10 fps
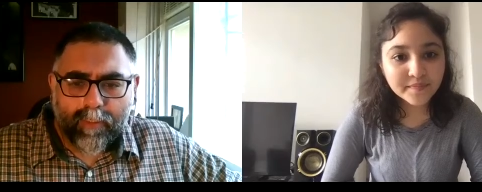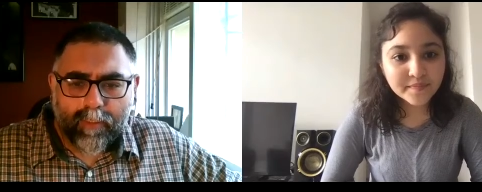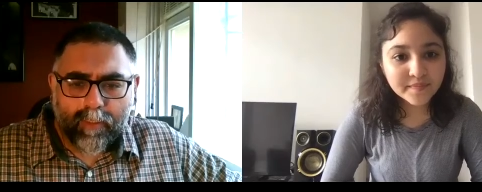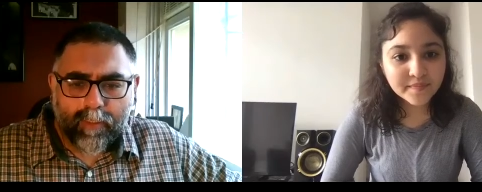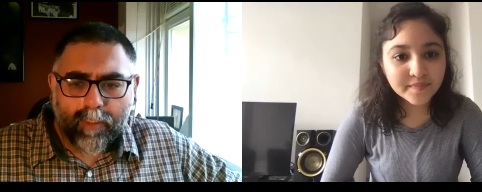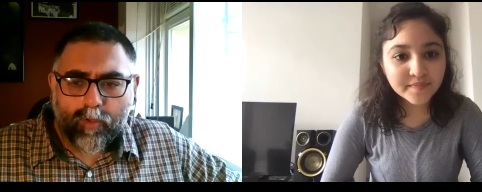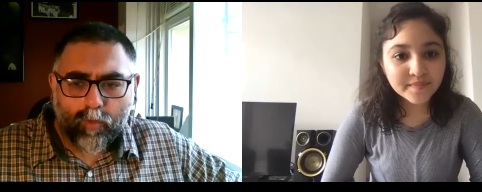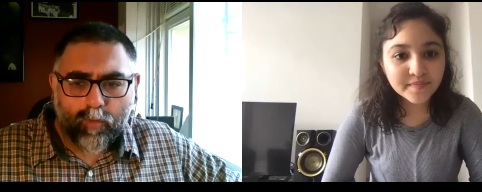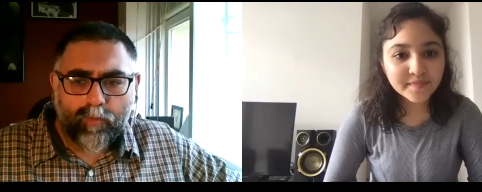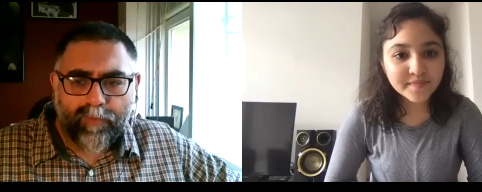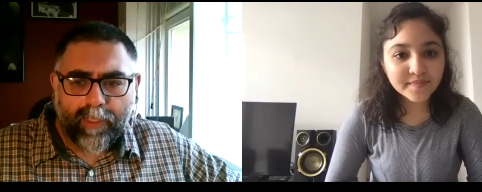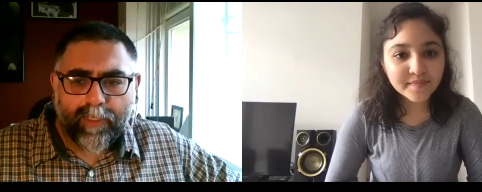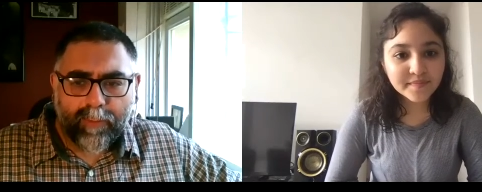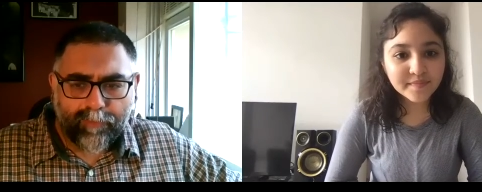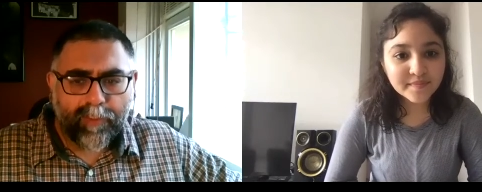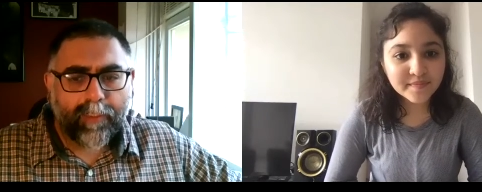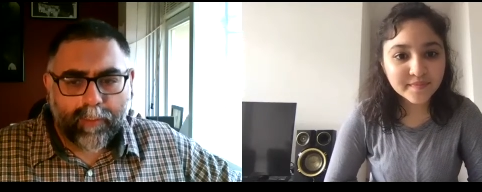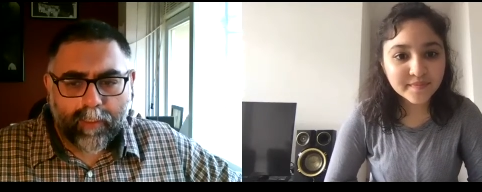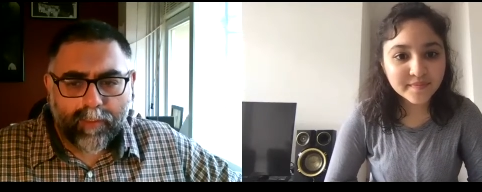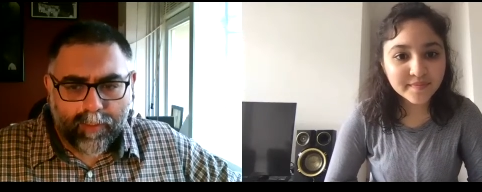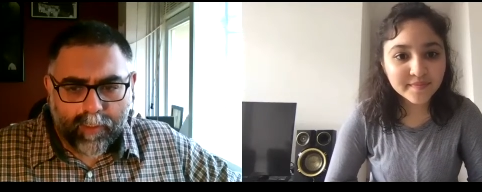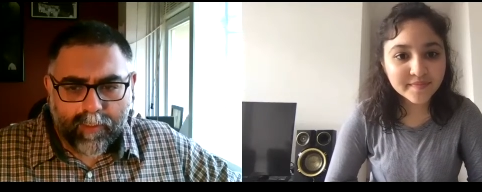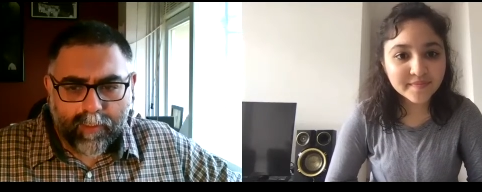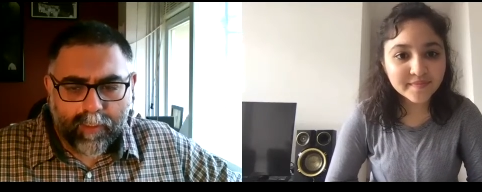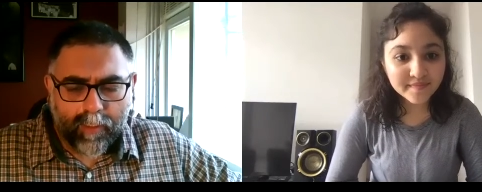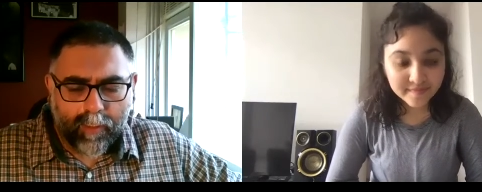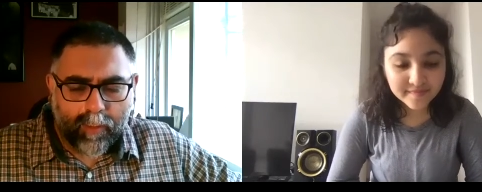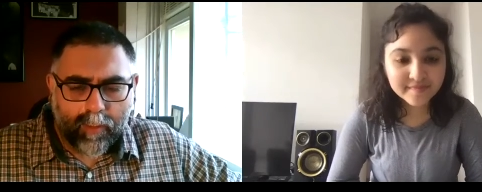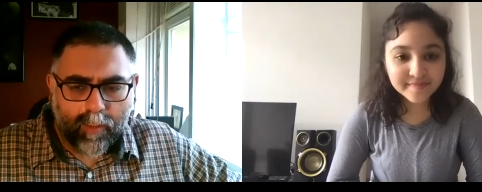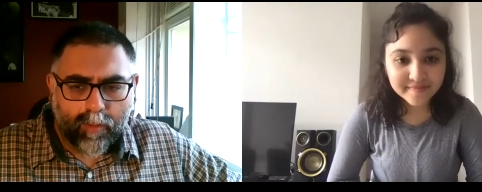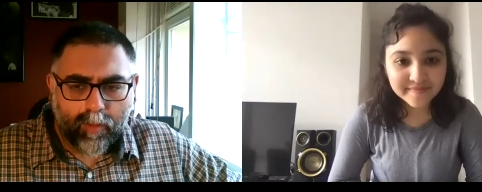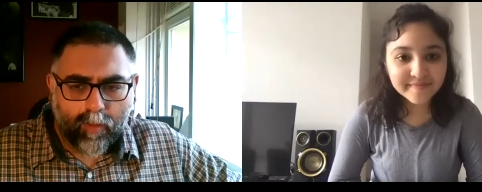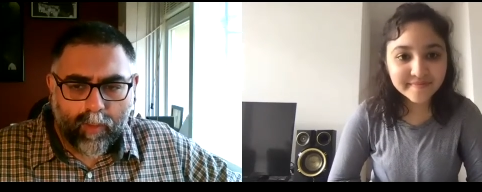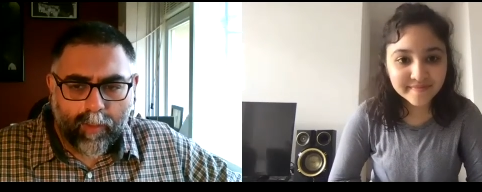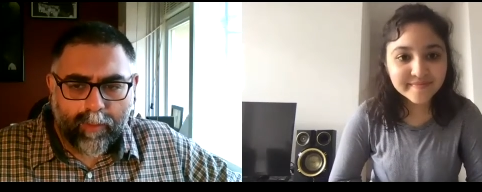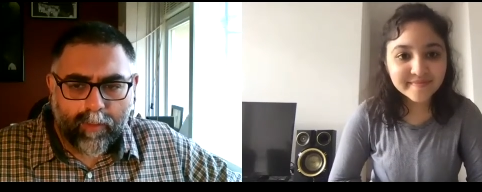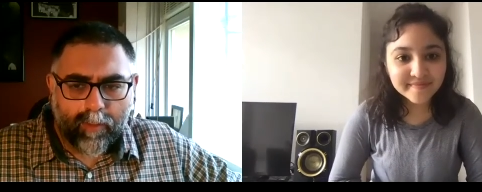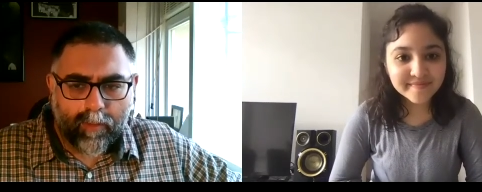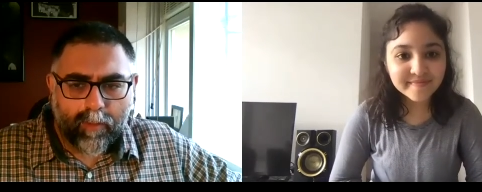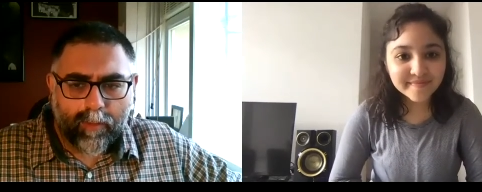Speaker 1: uh, they're two fairly different industries uh, you know i mean uh,